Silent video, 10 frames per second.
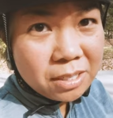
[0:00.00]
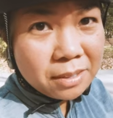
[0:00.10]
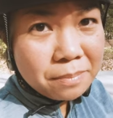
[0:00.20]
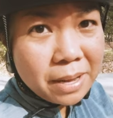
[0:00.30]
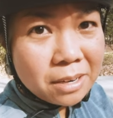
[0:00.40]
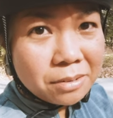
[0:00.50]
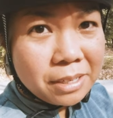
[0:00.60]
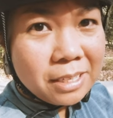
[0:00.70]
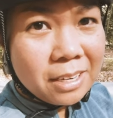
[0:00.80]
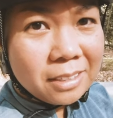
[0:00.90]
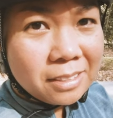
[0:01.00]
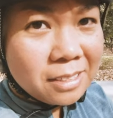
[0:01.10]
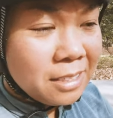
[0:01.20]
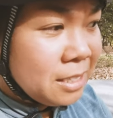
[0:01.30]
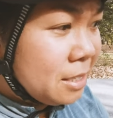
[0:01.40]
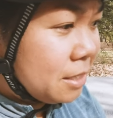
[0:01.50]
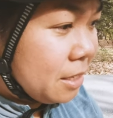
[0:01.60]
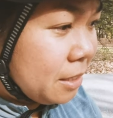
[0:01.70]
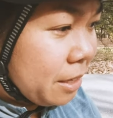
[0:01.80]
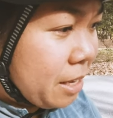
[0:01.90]
the battery on the
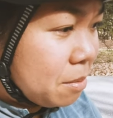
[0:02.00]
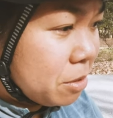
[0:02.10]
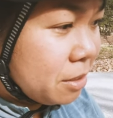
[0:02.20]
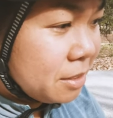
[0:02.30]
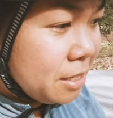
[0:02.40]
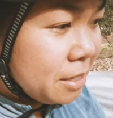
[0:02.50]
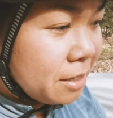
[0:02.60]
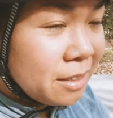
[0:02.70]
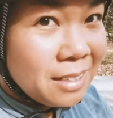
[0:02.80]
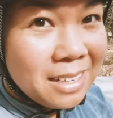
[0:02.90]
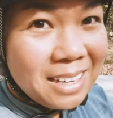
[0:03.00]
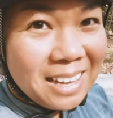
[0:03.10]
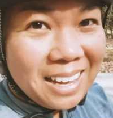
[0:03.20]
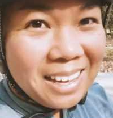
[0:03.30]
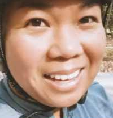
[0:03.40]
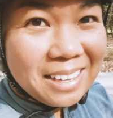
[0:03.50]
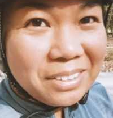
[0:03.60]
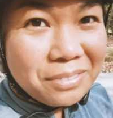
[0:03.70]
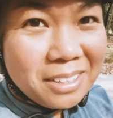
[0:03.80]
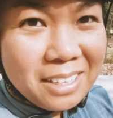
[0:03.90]
on the cameras here. And
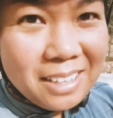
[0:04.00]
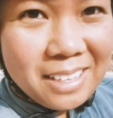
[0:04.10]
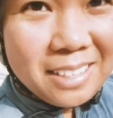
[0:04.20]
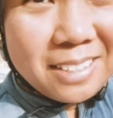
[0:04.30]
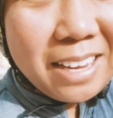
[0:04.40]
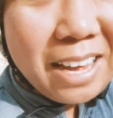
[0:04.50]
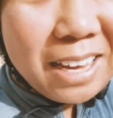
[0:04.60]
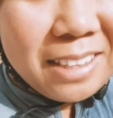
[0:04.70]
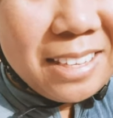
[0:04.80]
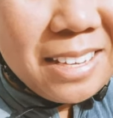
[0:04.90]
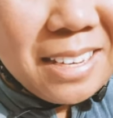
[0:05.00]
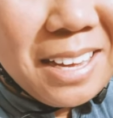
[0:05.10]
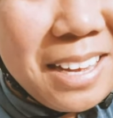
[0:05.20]
funny thing is, I had the